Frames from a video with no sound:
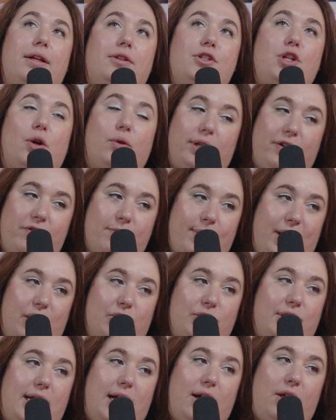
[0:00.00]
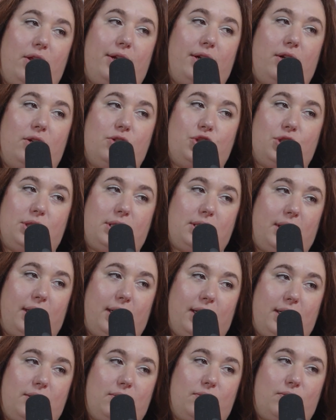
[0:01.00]
don't leave my hotel and I'll just
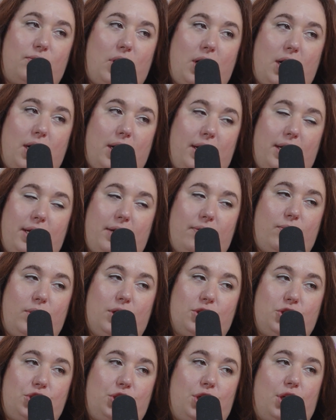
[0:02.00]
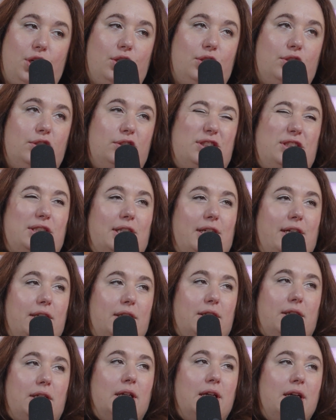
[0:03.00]
like rot and watch shows
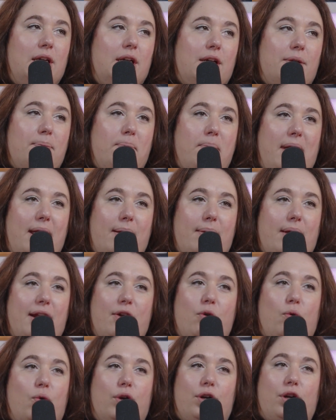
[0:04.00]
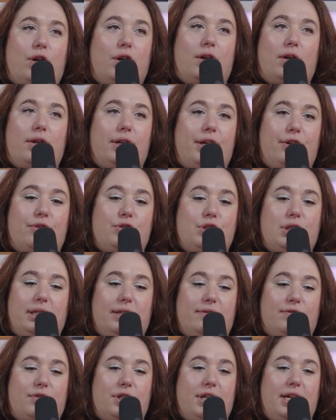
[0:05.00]
and order,
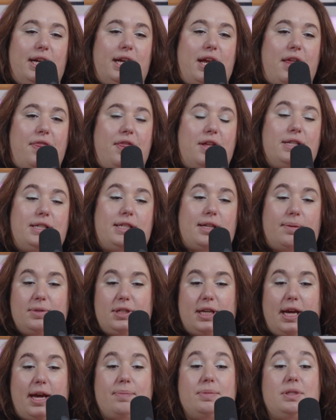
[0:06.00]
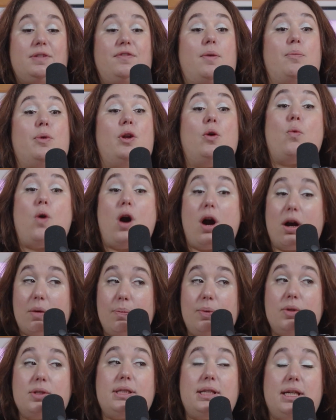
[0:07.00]
delivery. And then sometimes if I'm in a
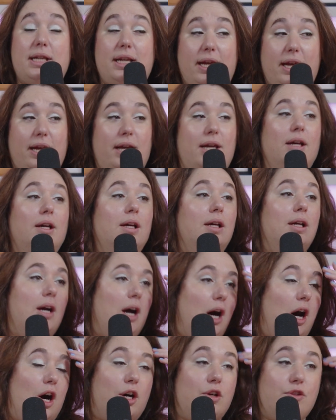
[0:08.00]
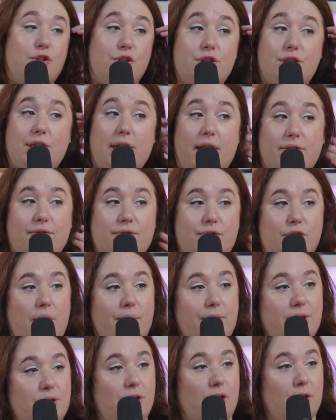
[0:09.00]
walkable city, I'll go do stuff. So I
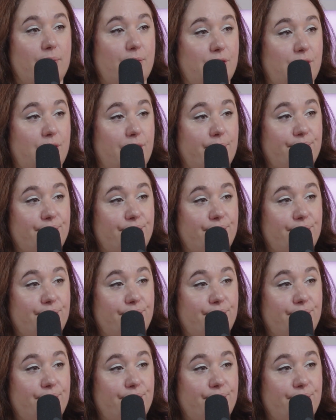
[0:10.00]
went to the art museum.